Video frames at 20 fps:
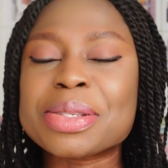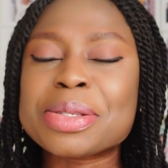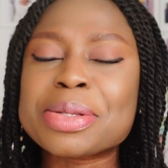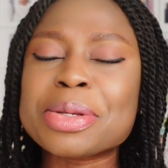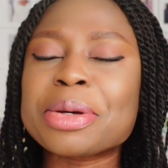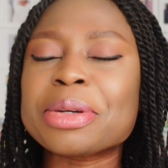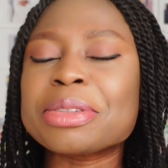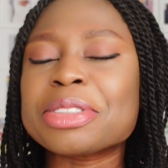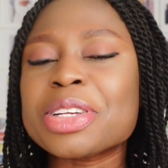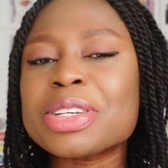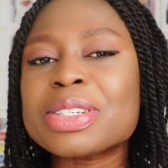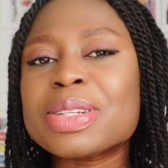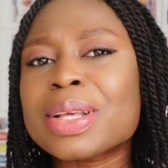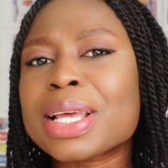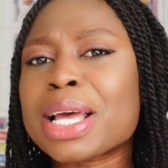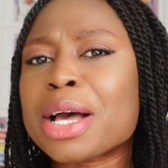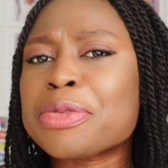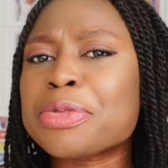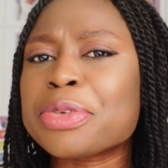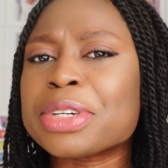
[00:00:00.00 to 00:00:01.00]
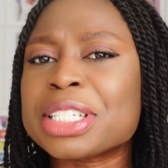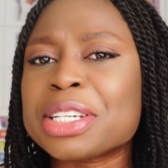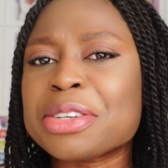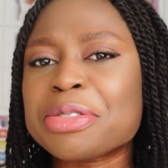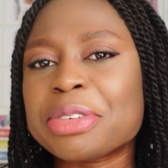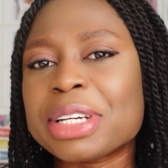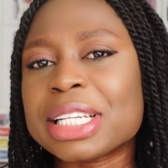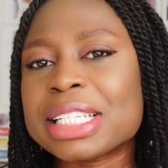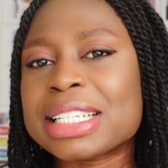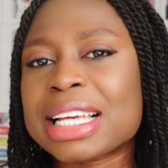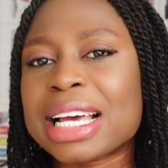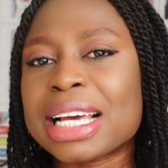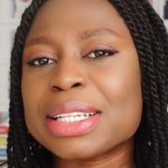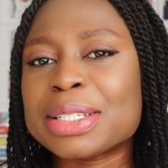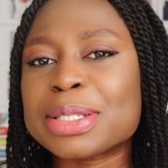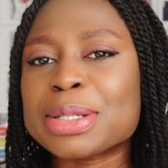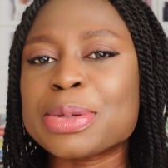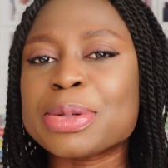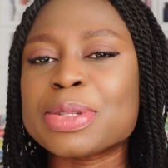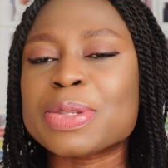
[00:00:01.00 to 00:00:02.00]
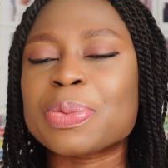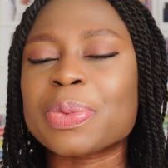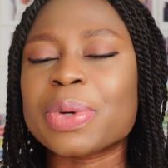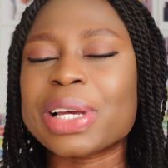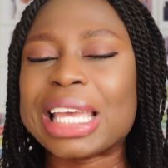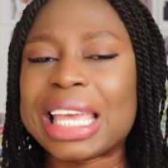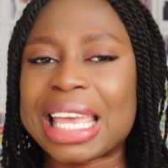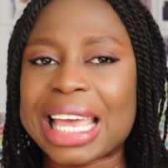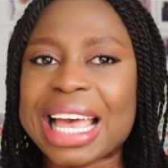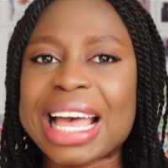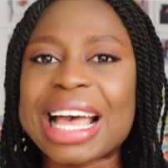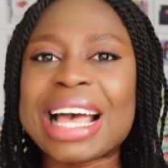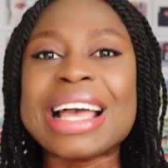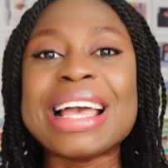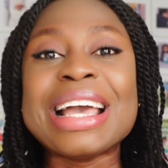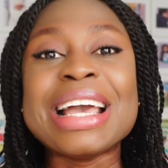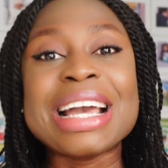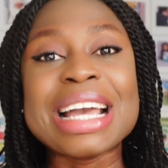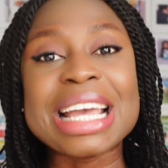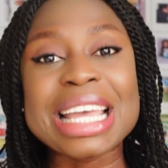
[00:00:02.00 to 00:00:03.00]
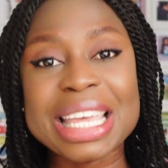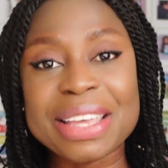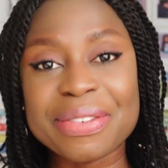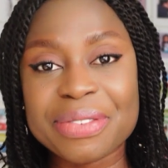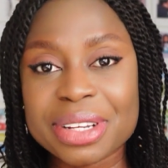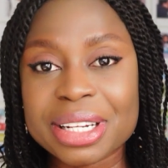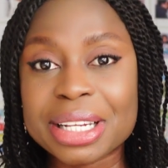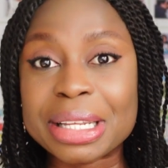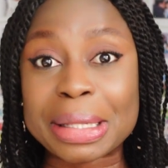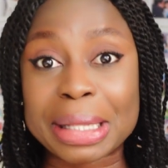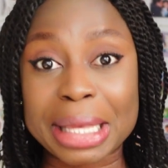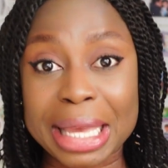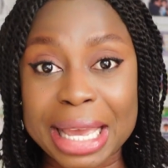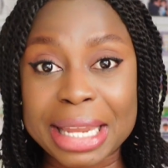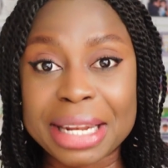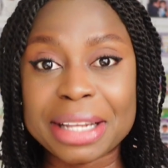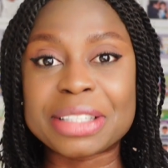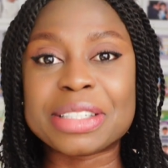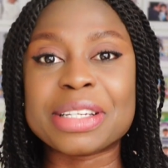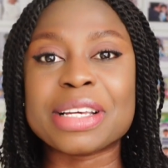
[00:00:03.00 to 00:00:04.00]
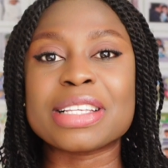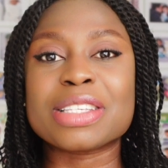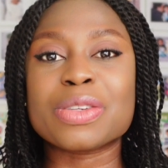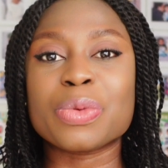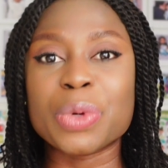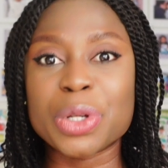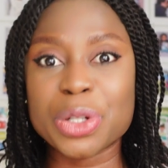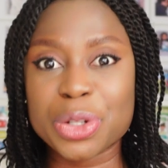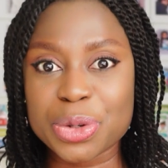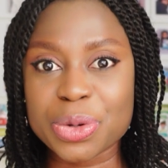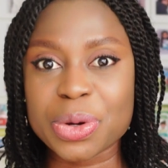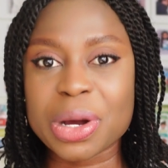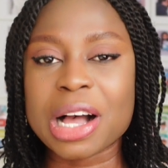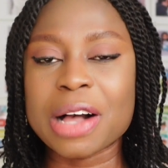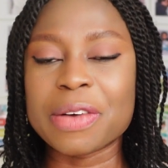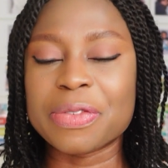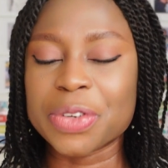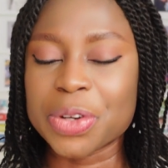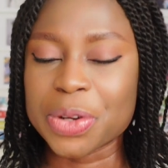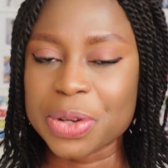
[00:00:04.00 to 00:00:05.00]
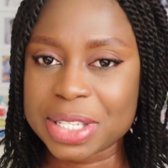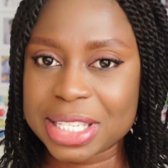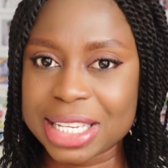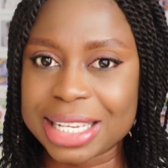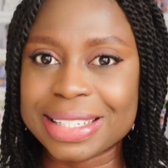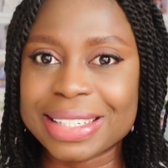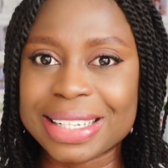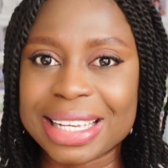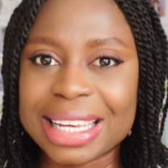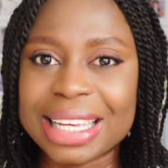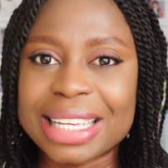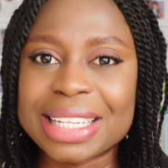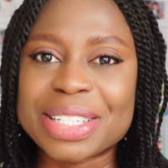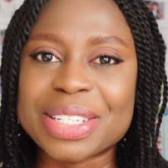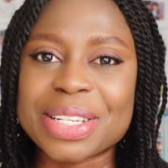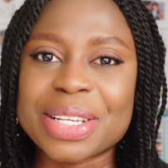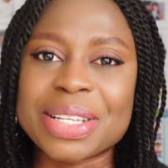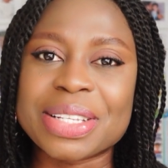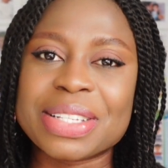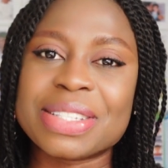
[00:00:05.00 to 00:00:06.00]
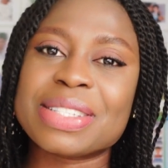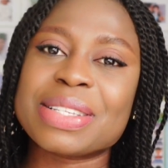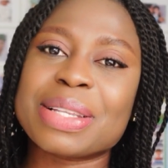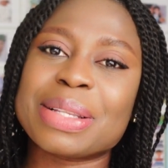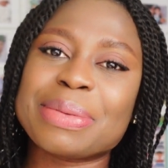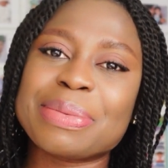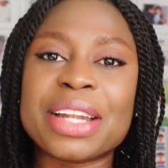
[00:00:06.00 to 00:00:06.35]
So just look out for different titles. But even in the NHS, we do have nurse educators.